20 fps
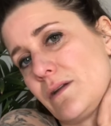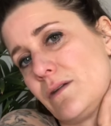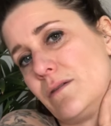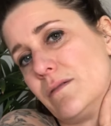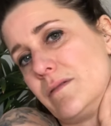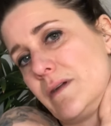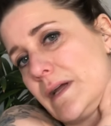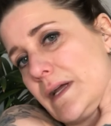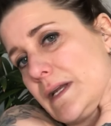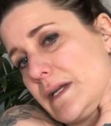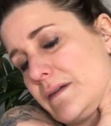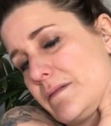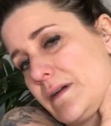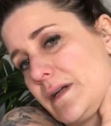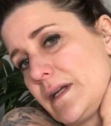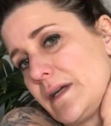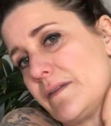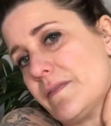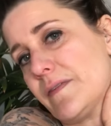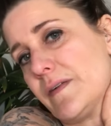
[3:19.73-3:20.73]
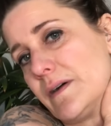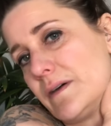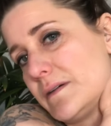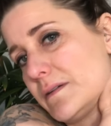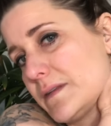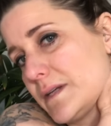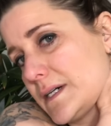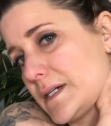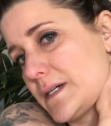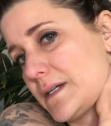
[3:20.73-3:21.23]
you'll really, really feel
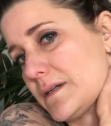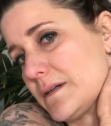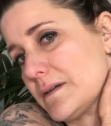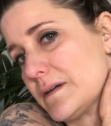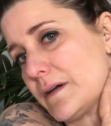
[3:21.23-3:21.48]
that,